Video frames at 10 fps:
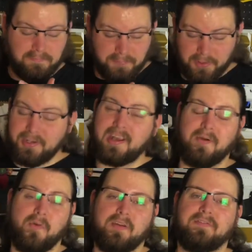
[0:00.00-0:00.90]
put it
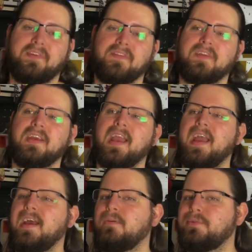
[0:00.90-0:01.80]
at 150,
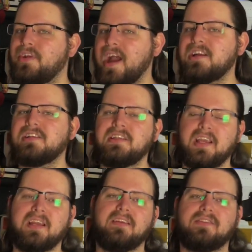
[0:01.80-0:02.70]
and was actually getting